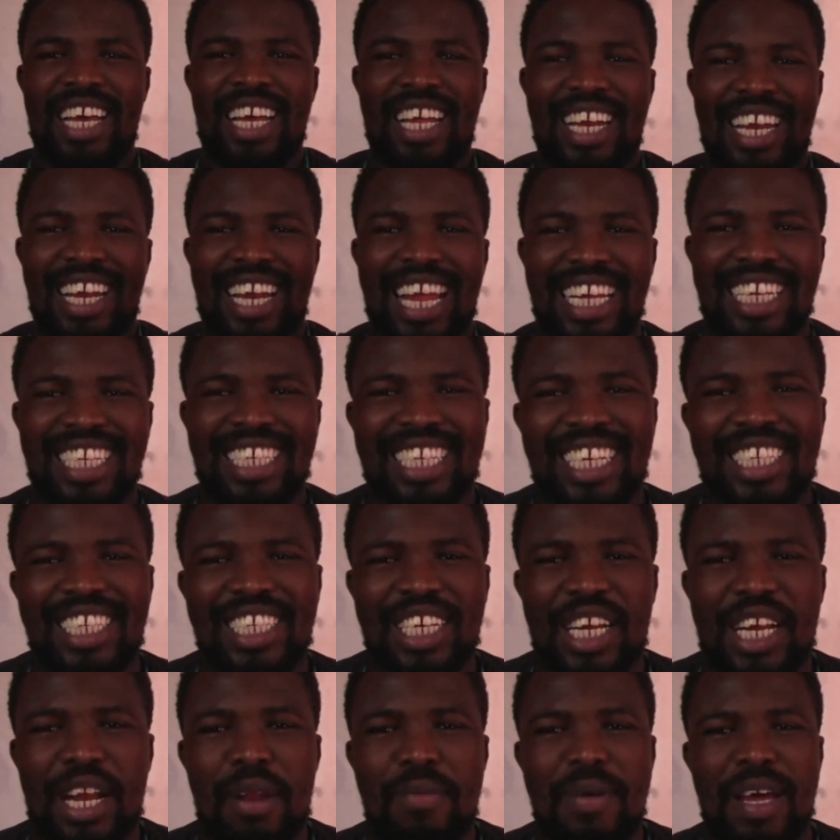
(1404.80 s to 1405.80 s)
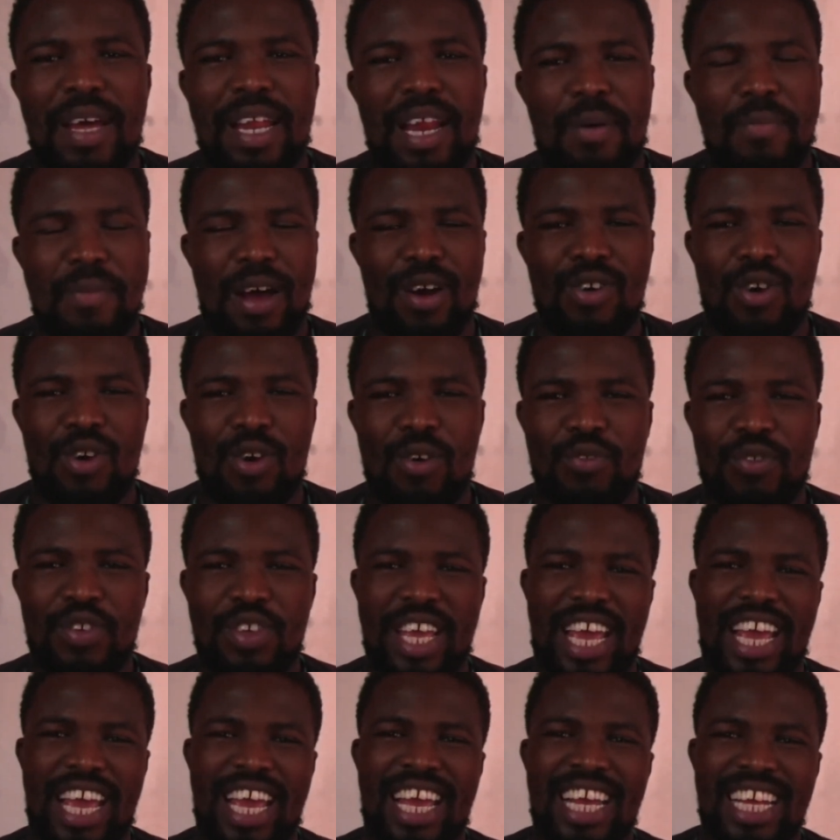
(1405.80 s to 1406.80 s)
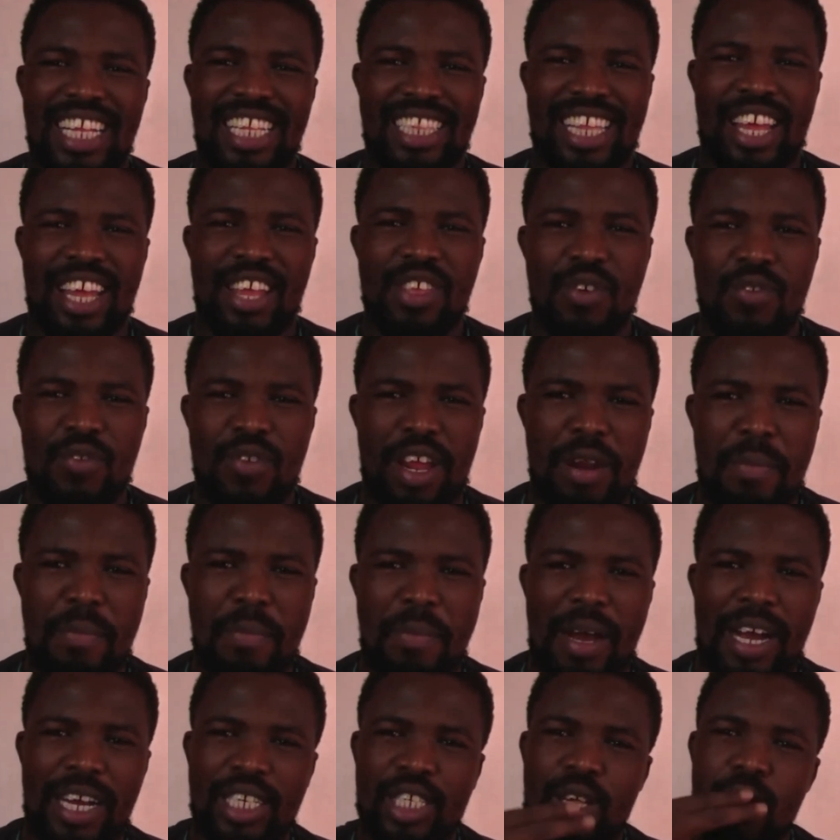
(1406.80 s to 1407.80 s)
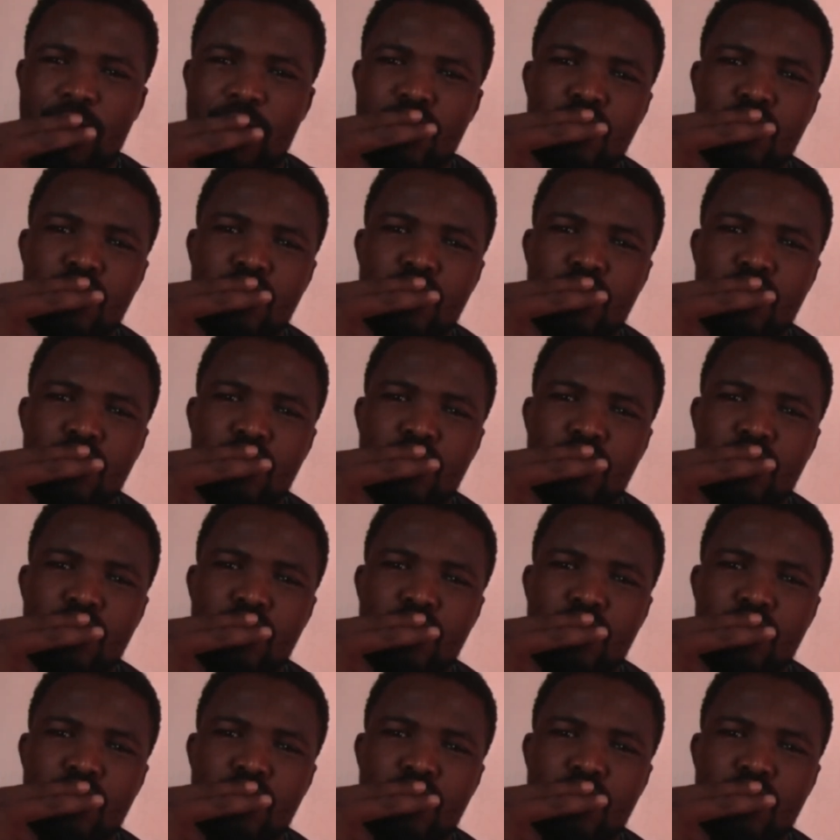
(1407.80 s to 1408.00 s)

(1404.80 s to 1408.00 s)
Ladies and gentlemen, I'm out of here. Thank you very much.